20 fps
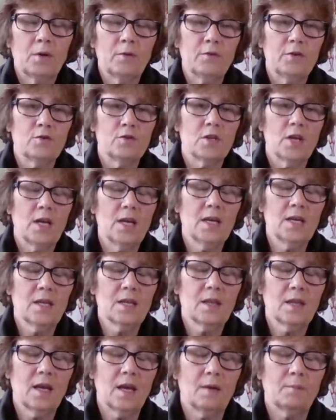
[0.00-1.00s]
But if you
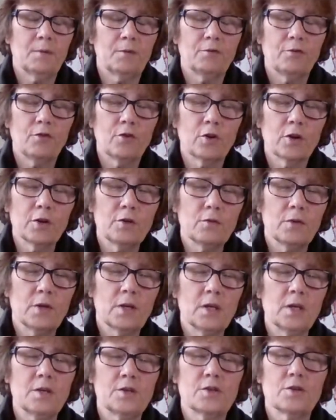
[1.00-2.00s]
take that before
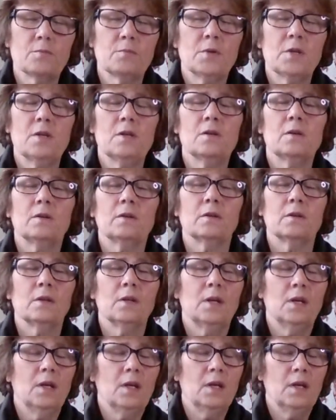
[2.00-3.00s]
you eat your
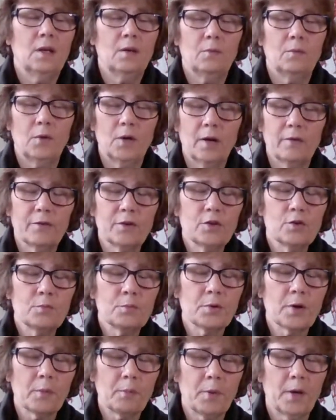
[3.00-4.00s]
meal, whatever
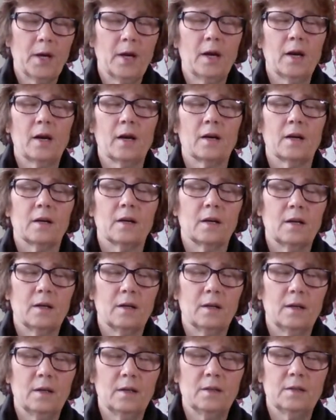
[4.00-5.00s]
you prepare,
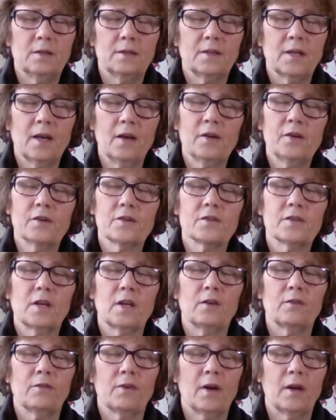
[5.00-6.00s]
and tell
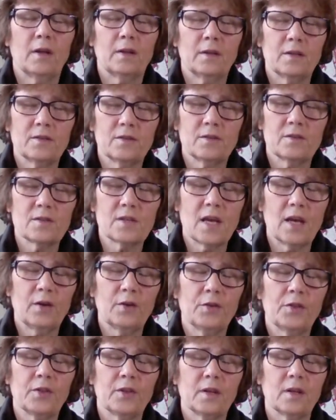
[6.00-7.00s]
yourself, this is
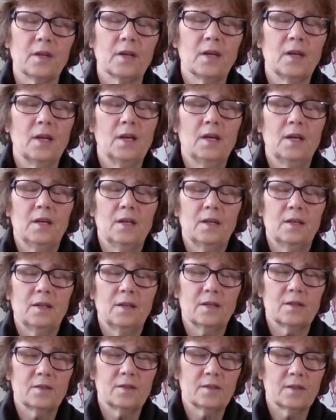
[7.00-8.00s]
healthy.
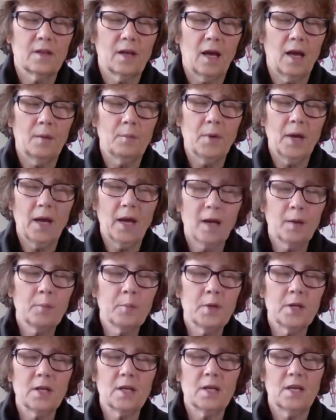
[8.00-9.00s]
I'm
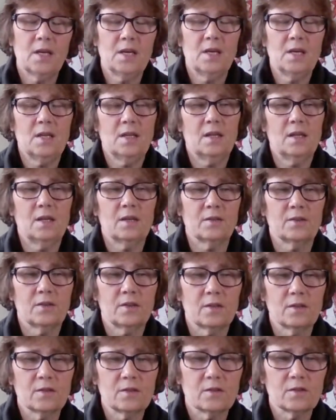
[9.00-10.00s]
happy eating this.
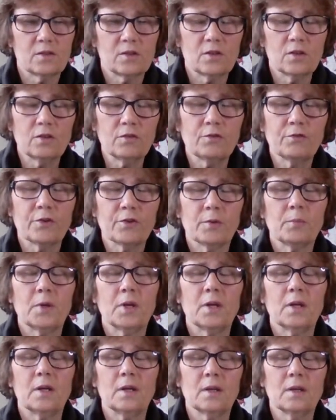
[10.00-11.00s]
This is good for
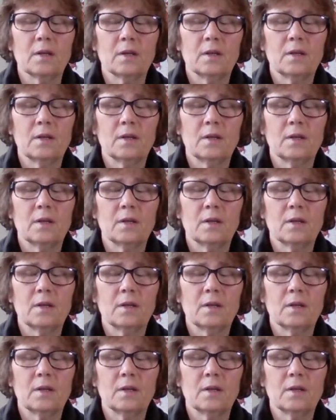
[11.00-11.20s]
me.